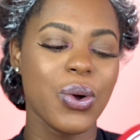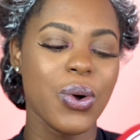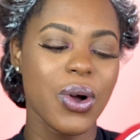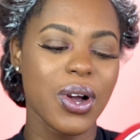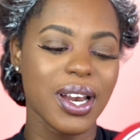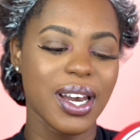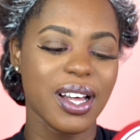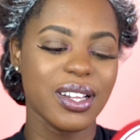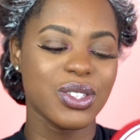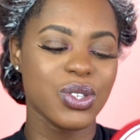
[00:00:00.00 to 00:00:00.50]

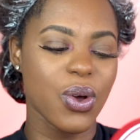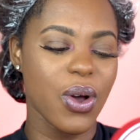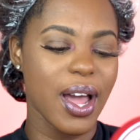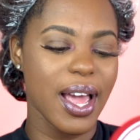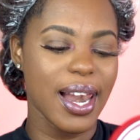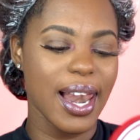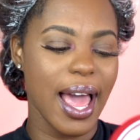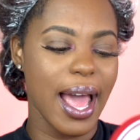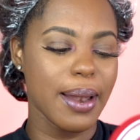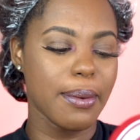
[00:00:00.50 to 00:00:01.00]
coconut
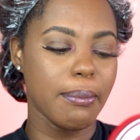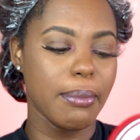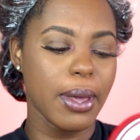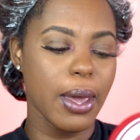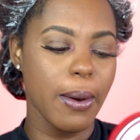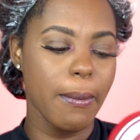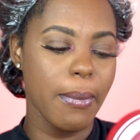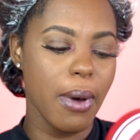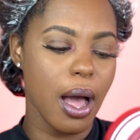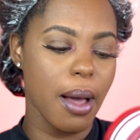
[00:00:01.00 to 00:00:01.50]
oil and
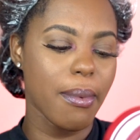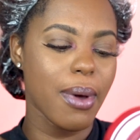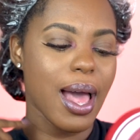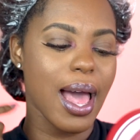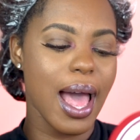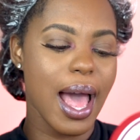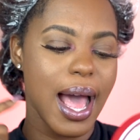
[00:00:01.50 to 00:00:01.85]
Baobab